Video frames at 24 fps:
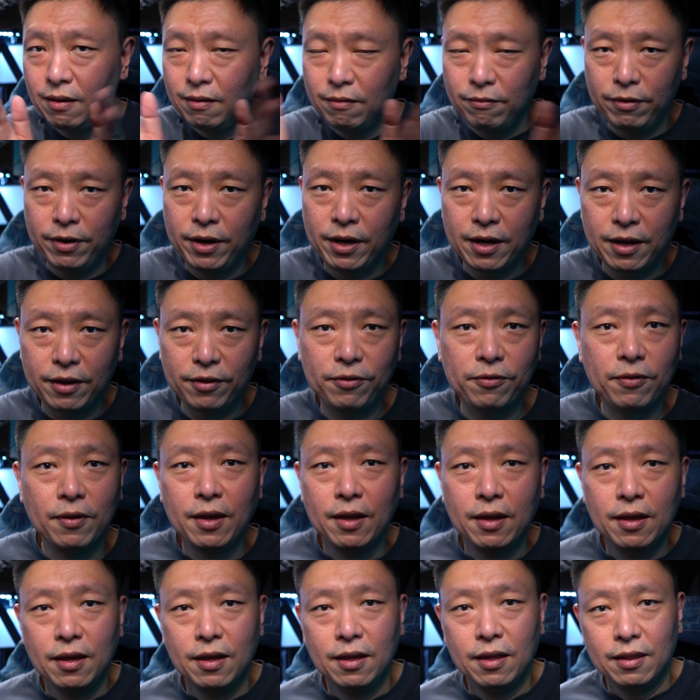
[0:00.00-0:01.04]
Very nice.
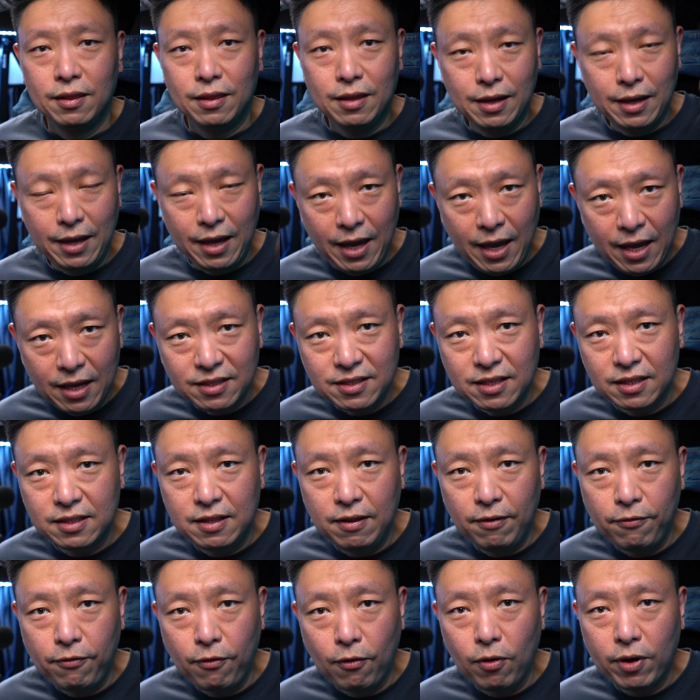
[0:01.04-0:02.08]
The
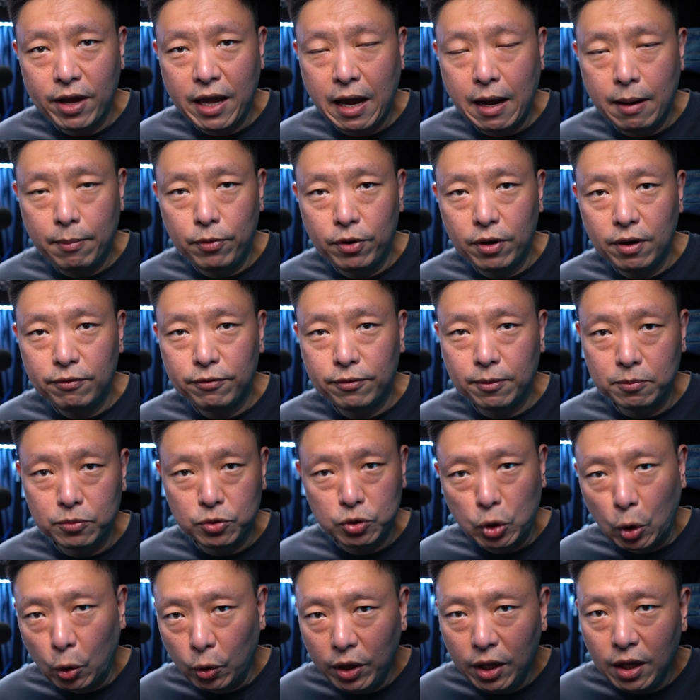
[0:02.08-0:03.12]
A64 camera from
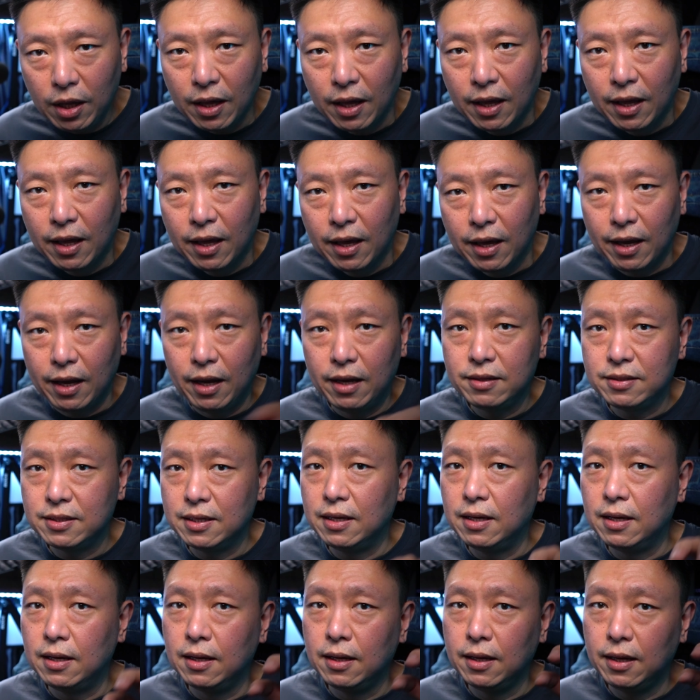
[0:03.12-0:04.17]
Sony is
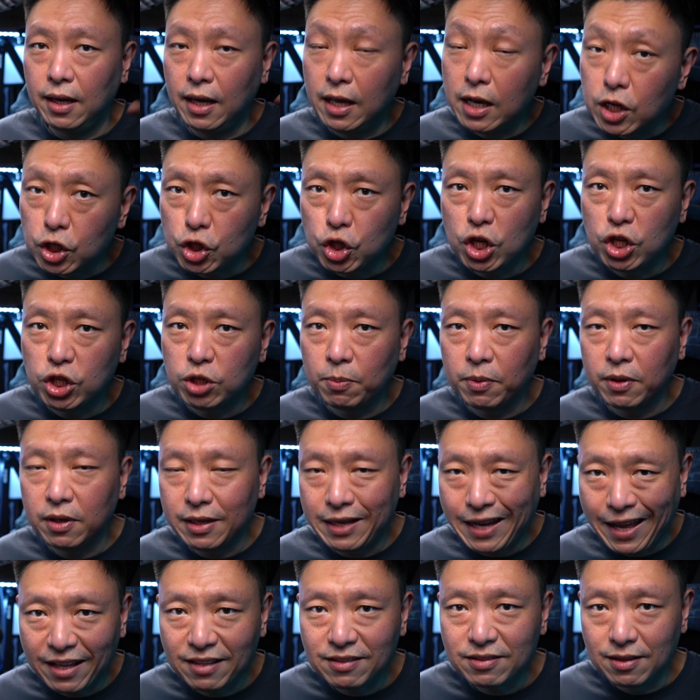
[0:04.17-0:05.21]
an interchangeable
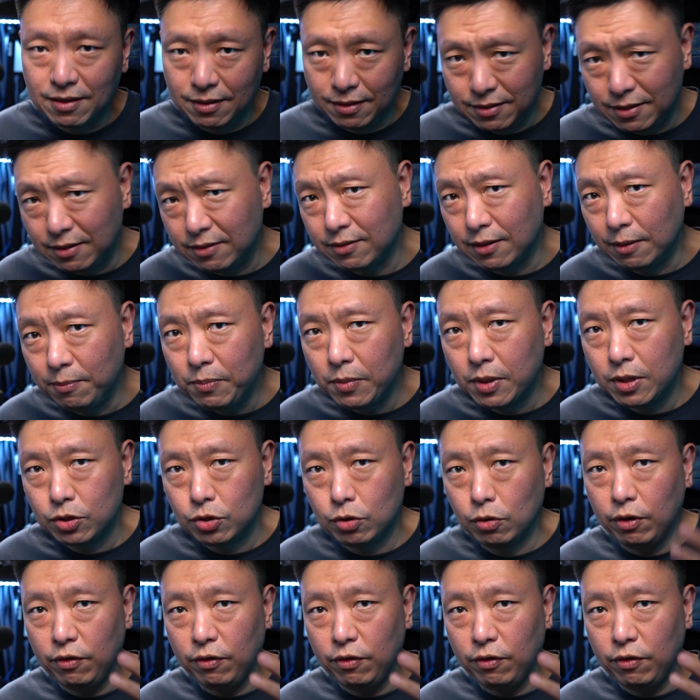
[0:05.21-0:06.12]
lens system. So